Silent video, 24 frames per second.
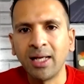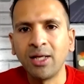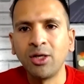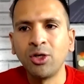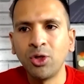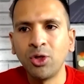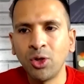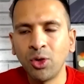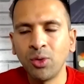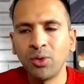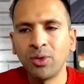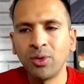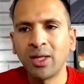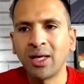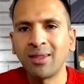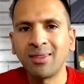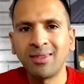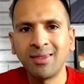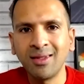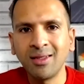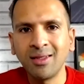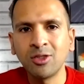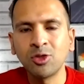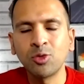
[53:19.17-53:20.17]
and know
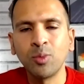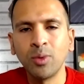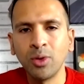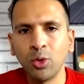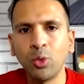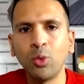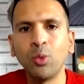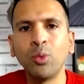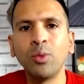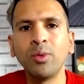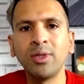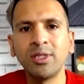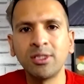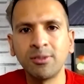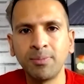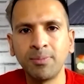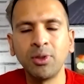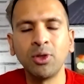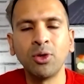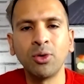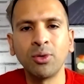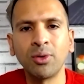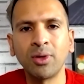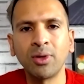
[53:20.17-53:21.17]
that things will
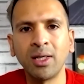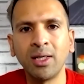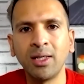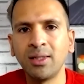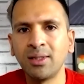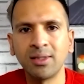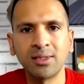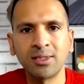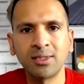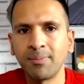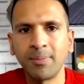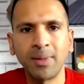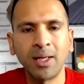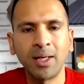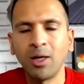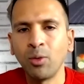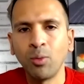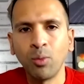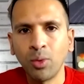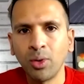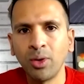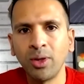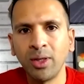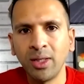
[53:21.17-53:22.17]
always be okay, it doesn't
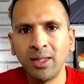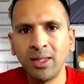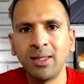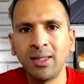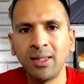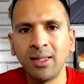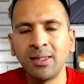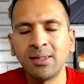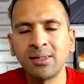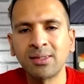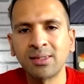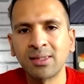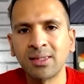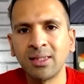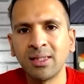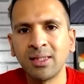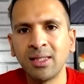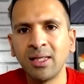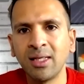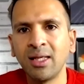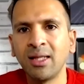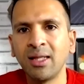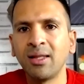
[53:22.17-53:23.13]
matter what it is,